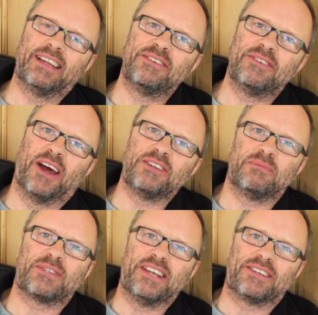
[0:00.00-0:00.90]
and
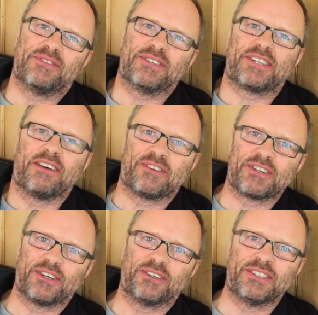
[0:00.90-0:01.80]
90% of the stuff I
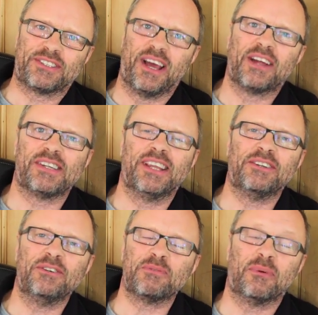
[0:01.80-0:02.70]
shot is utterly
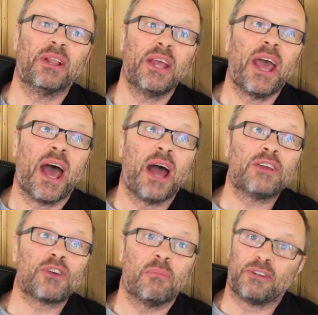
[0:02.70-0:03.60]
unusable. I
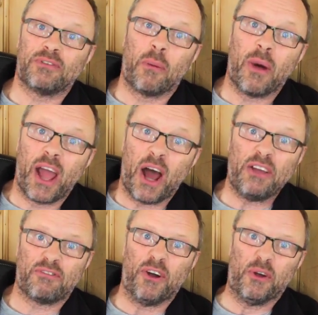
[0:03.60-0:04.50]
shot most of it on my
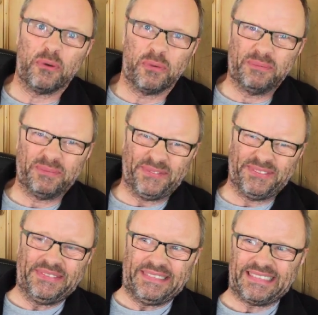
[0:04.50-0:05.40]
iPhone
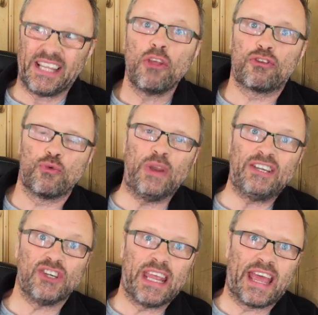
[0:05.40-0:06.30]

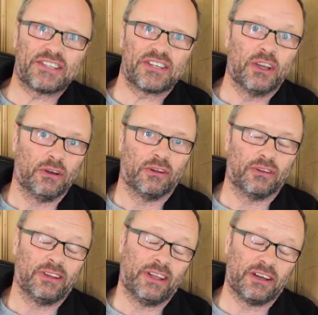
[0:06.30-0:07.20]
3GS,
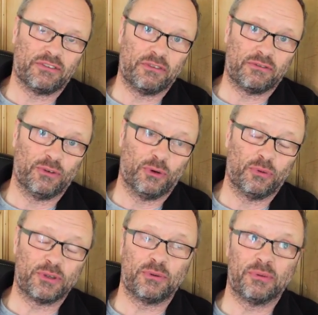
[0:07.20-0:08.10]
not the iPhone 4,
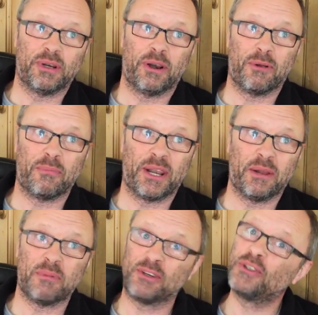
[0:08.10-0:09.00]
which would have been a lot
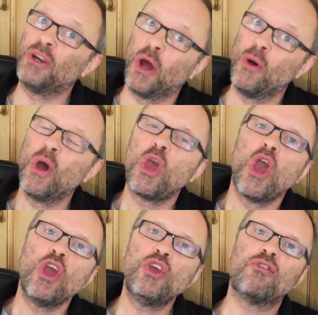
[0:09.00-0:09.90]
better, but you know,
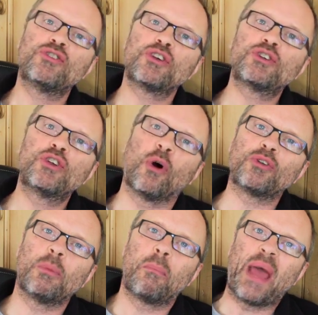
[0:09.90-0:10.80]
you've just
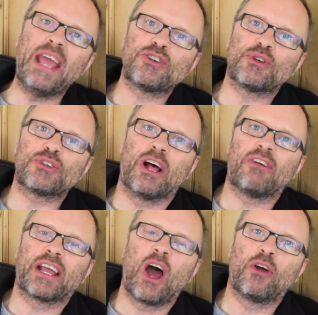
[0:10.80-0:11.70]
got to pace
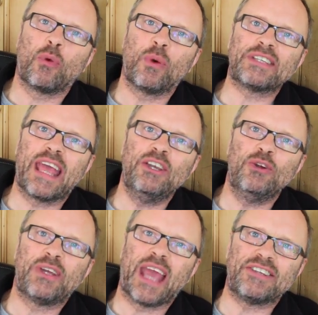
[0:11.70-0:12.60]
yourself. I can't always get
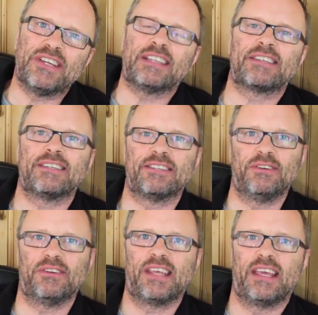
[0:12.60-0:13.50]
new gadgets as
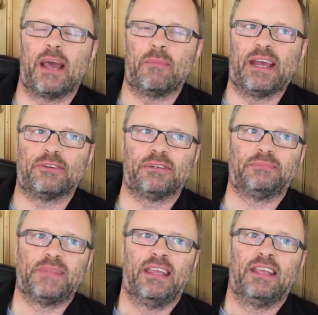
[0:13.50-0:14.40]
soon as they come out.
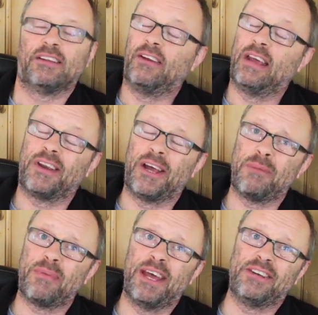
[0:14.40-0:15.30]
Don't have an
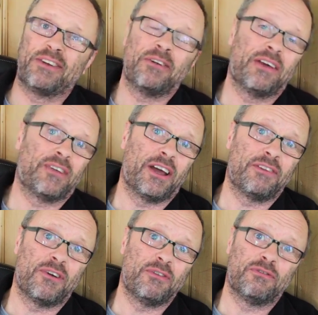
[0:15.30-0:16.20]
iPad, don't have an
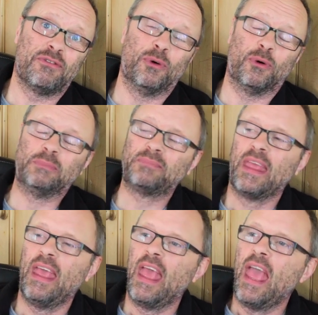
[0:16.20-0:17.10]
iPhone 4.
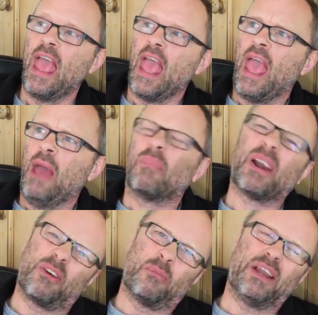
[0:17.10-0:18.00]

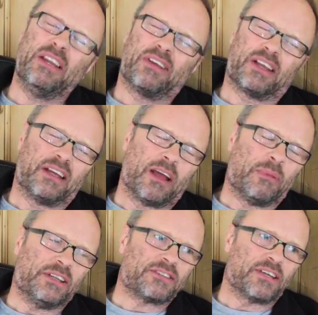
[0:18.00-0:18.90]
But I've got plenty of other
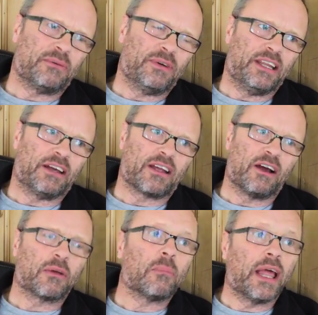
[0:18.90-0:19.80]
gubbins, so really I
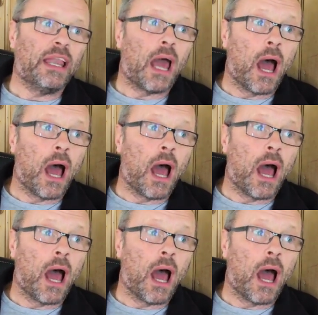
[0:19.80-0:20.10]
can't complain.